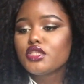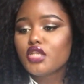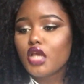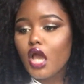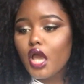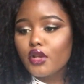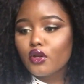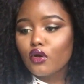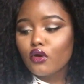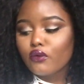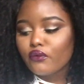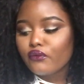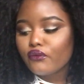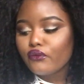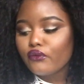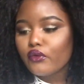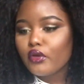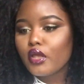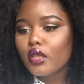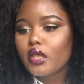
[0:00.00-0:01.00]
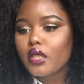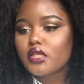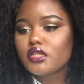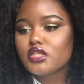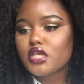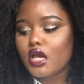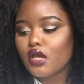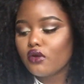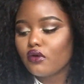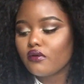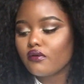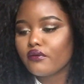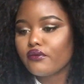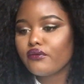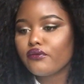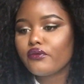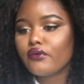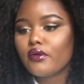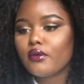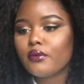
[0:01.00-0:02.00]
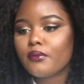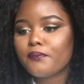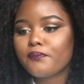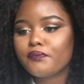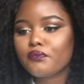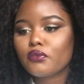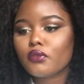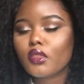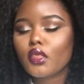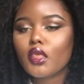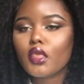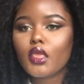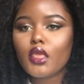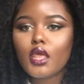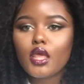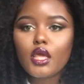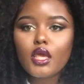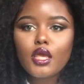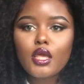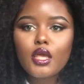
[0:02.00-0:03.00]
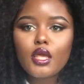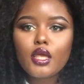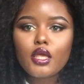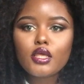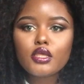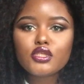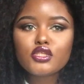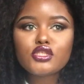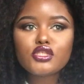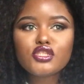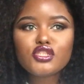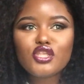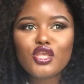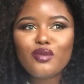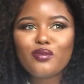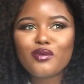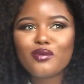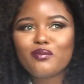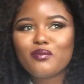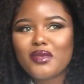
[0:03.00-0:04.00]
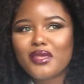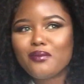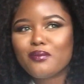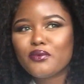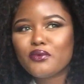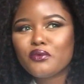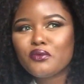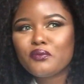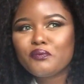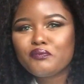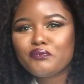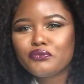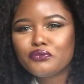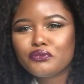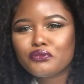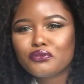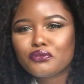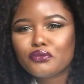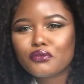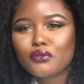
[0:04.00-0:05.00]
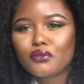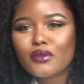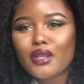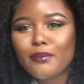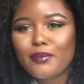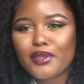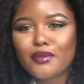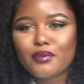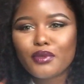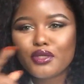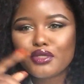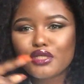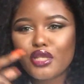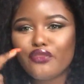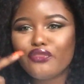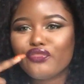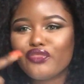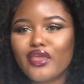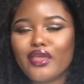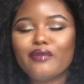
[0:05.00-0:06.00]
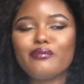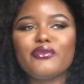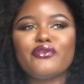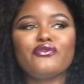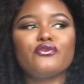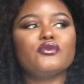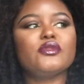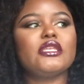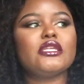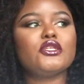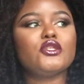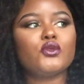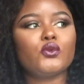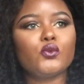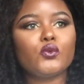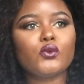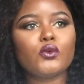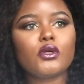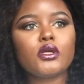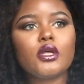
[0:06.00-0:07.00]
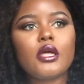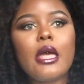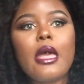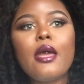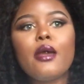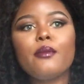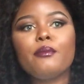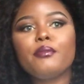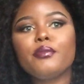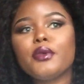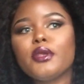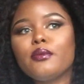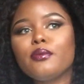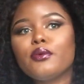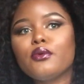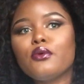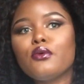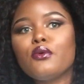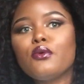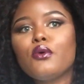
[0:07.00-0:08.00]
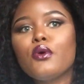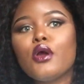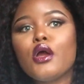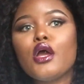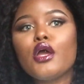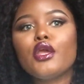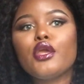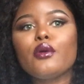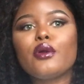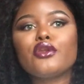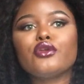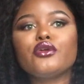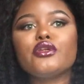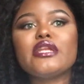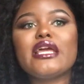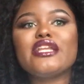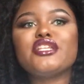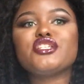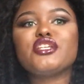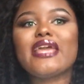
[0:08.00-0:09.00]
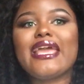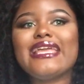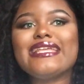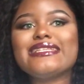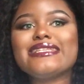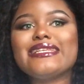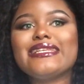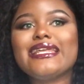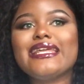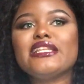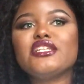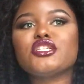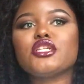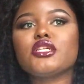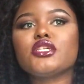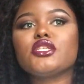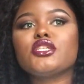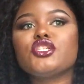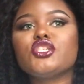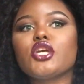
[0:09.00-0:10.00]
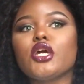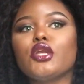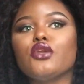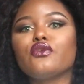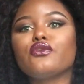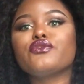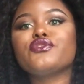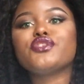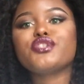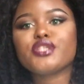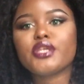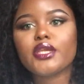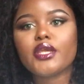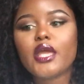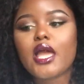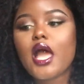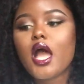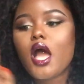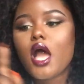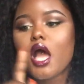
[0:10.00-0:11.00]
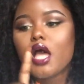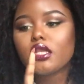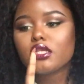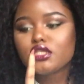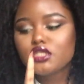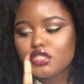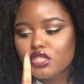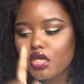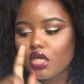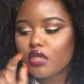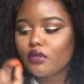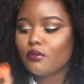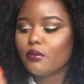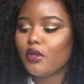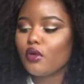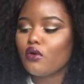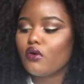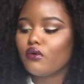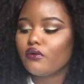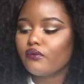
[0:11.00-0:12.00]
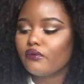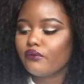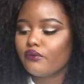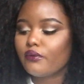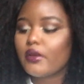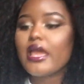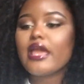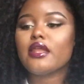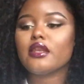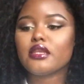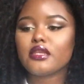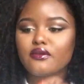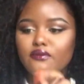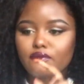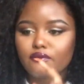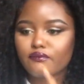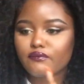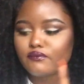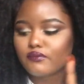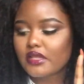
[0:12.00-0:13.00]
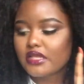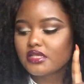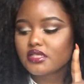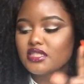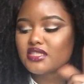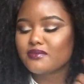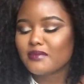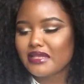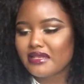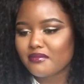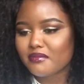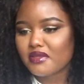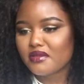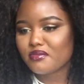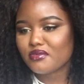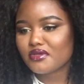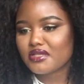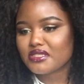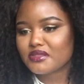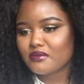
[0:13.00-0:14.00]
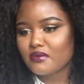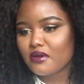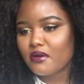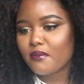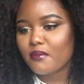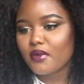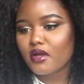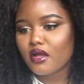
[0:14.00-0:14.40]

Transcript: Turn off. Turn off. Stupid people. People who don't think before they talk. People who are not educated and just chat a lot of shit turn me off. And if and so many people as well.